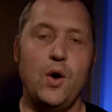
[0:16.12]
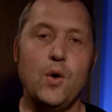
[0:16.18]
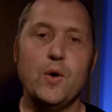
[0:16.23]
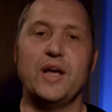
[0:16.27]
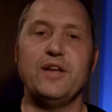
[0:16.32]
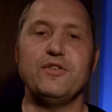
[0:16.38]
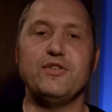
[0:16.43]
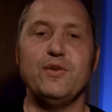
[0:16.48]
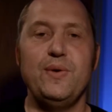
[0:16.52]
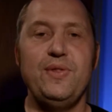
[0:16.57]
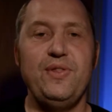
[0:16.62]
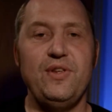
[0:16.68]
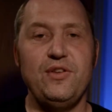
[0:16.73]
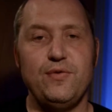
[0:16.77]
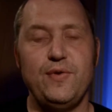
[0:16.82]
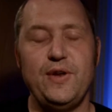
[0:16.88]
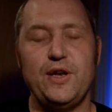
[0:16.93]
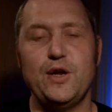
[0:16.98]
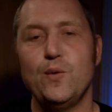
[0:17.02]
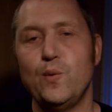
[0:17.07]
Okay, so in this
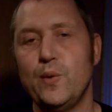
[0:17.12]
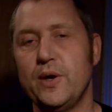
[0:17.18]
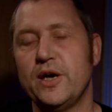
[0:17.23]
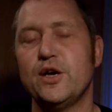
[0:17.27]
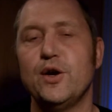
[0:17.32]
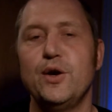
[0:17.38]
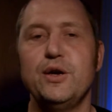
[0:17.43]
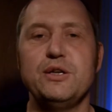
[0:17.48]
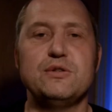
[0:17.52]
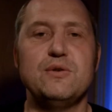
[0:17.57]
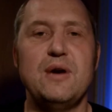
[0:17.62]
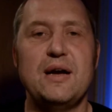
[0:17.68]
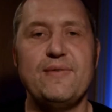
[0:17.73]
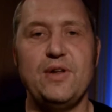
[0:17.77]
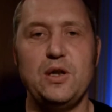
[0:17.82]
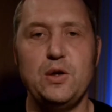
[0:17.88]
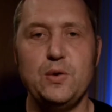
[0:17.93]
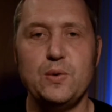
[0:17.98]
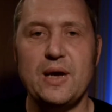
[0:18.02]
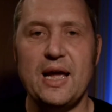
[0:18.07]
video we're going to have
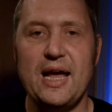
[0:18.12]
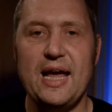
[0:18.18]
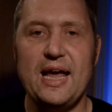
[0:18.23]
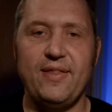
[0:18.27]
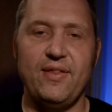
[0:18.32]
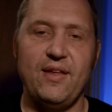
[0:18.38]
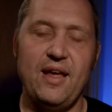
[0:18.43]
a look at